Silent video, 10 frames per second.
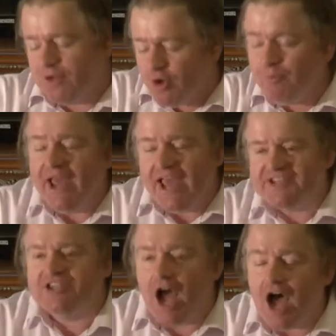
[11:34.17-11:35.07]
compared
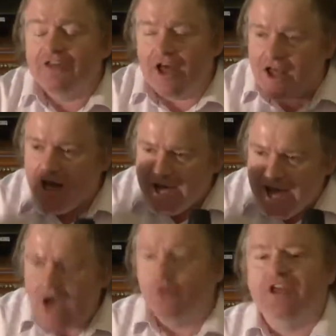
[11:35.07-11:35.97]
to other
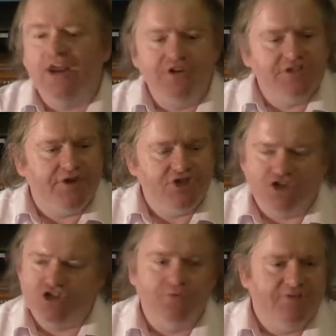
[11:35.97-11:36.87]
healthcare
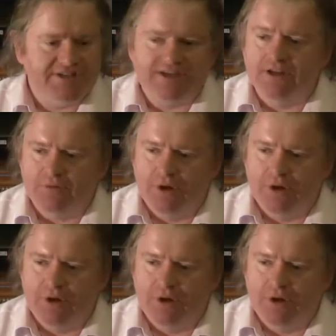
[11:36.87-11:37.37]
interventions you invest in at the